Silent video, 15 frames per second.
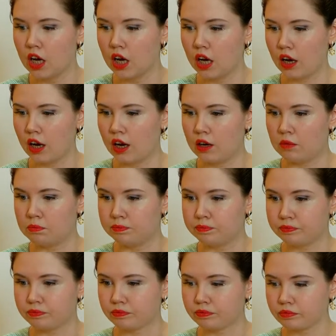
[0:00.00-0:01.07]
an
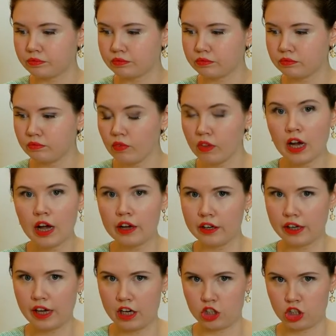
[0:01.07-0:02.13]

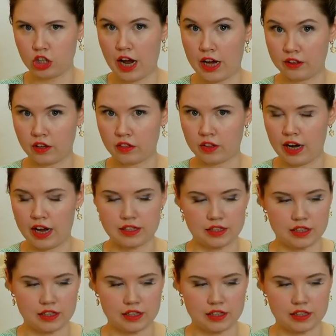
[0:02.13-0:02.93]
occasion hat nonetheless.